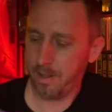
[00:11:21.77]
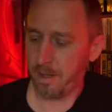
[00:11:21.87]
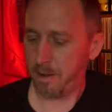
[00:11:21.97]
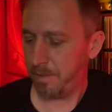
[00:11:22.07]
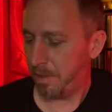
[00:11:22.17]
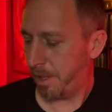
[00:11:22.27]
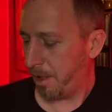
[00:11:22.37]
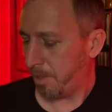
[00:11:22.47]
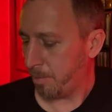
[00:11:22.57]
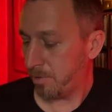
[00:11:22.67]
kind of a
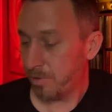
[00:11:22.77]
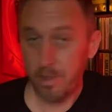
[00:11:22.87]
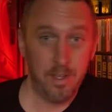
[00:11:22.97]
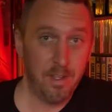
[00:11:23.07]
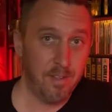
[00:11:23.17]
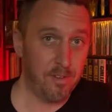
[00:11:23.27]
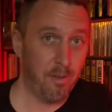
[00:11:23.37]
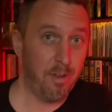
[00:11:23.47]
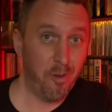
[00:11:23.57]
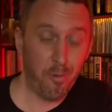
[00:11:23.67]
length, which is still
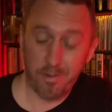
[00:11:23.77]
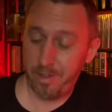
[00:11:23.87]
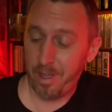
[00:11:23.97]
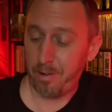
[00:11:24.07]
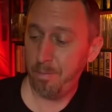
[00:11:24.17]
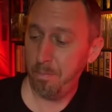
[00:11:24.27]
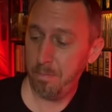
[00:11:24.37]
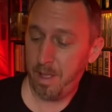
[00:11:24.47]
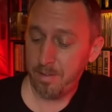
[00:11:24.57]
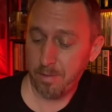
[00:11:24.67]
a newer channel,
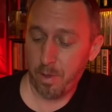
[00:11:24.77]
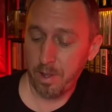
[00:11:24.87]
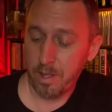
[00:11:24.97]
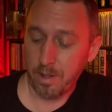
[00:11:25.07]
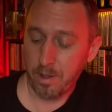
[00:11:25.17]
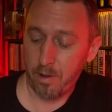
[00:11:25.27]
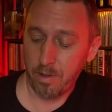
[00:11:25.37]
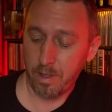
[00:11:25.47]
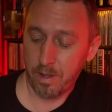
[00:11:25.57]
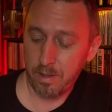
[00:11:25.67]
hasn't quite hit a year
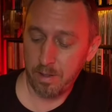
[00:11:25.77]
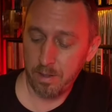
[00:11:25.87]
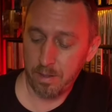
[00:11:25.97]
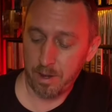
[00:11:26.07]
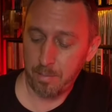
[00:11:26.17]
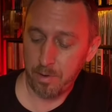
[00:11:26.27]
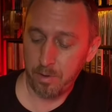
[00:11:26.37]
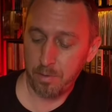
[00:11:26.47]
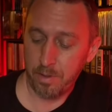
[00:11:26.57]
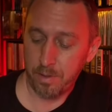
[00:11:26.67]
yet that I've been
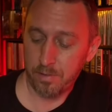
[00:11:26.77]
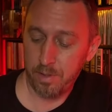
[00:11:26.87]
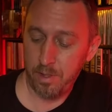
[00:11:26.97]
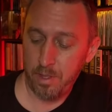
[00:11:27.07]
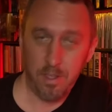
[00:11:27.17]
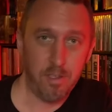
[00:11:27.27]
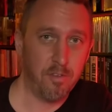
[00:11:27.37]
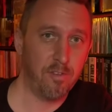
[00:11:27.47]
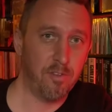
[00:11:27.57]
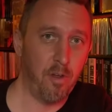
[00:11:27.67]
doing this, you
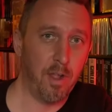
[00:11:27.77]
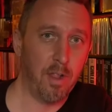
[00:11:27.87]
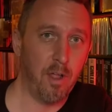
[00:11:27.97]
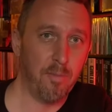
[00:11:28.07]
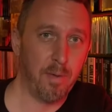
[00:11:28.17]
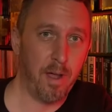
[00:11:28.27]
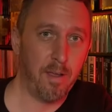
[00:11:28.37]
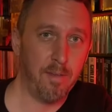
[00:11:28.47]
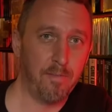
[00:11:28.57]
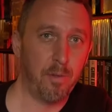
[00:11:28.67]
just know I love my
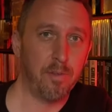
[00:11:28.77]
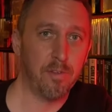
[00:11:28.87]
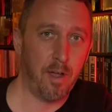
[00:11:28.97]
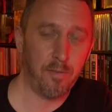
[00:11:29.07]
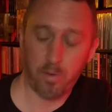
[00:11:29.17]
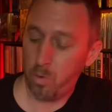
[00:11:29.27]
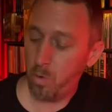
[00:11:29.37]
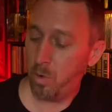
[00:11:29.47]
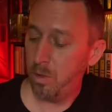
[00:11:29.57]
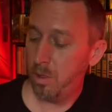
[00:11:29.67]

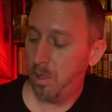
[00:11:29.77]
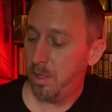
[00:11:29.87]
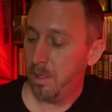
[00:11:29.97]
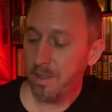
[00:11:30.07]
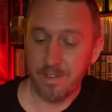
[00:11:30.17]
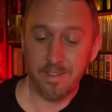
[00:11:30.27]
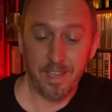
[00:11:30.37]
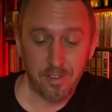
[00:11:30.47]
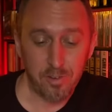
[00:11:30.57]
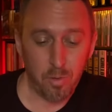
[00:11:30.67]
philosophical,
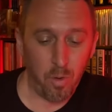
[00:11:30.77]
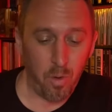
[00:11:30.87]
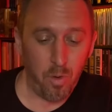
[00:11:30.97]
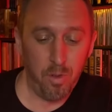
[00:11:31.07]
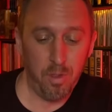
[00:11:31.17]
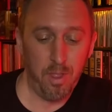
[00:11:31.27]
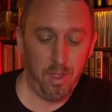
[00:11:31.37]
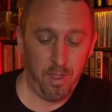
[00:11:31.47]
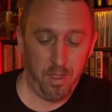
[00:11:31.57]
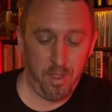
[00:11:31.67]
contextual,
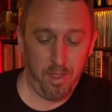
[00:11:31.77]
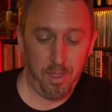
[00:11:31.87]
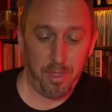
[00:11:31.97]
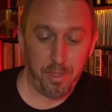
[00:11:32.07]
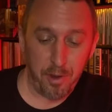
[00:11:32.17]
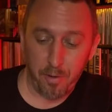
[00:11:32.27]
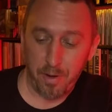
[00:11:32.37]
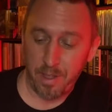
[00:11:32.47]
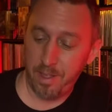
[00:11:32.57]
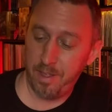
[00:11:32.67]

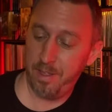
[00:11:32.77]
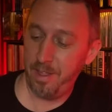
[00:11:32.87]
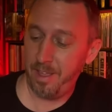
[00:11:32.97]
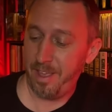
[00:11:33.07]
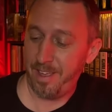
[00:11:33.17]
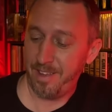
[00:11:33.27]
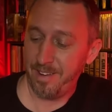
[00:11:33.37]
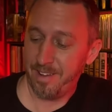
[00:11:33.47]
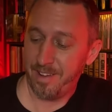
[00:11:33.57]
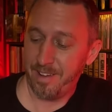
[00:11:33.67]
theory, and
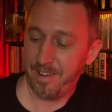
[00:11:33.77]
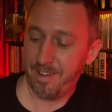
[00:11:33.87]
uh,